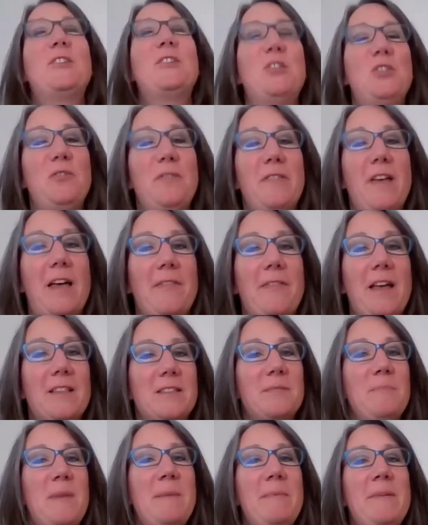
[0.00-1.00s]
to do that.
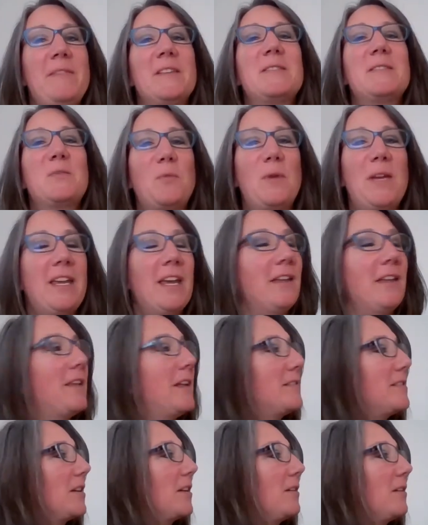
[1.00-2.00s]
Maybe this weekend,
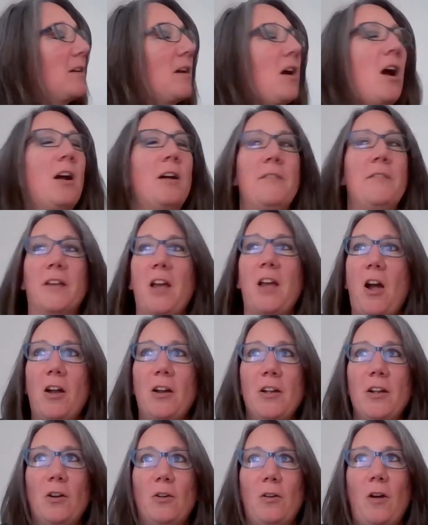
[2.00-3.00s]
that's the
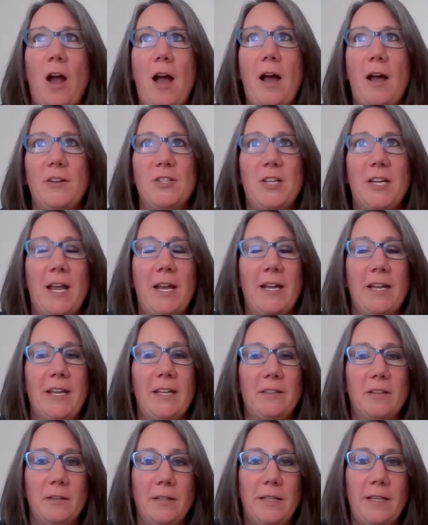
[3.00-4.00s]
car and garage. I got to
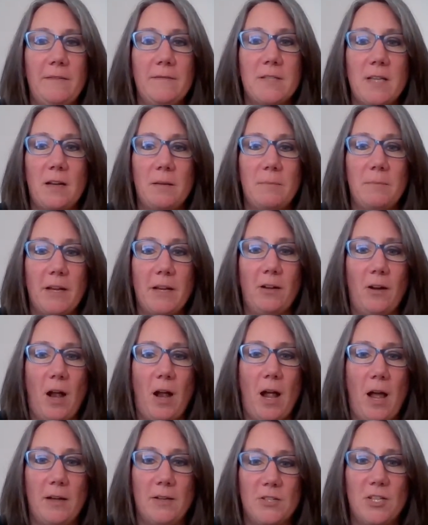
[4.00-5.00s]
get the leaves out of my
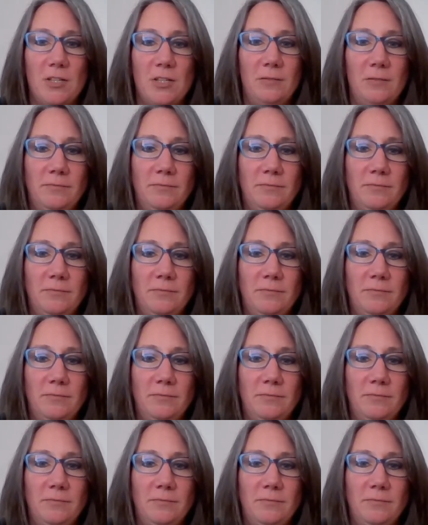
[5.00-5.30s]
garage.